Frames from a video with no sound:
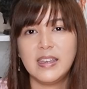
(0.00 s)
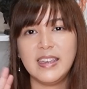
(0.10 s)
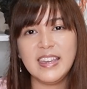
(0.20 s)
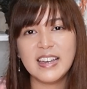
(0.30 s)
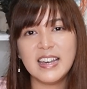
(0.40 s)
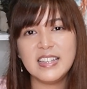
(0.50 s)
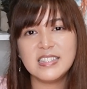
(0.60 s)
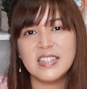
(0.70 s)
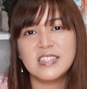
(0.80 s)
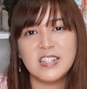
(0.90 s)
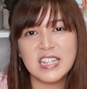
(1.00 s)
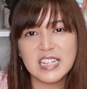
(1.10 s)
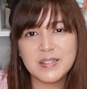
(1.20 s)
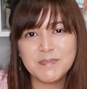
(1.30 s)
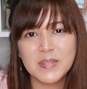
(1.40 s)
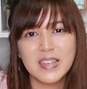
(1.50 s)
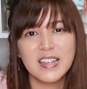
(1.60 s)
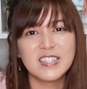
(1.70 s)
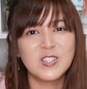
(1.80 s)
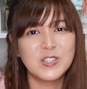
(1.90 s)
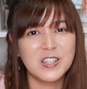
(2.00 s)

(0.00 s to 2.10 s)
Hey guys, it's Selena. So